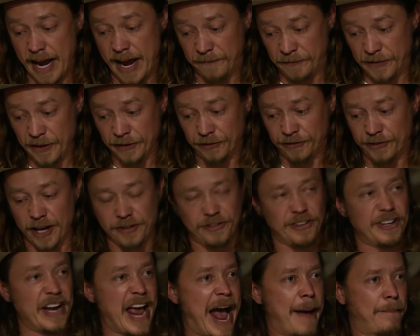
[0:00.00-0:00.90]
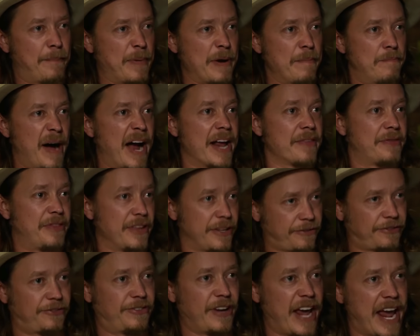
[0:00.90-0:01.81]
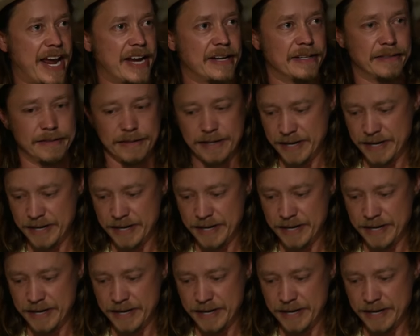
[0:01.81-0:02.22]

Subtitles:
If this doesn't happen by this date,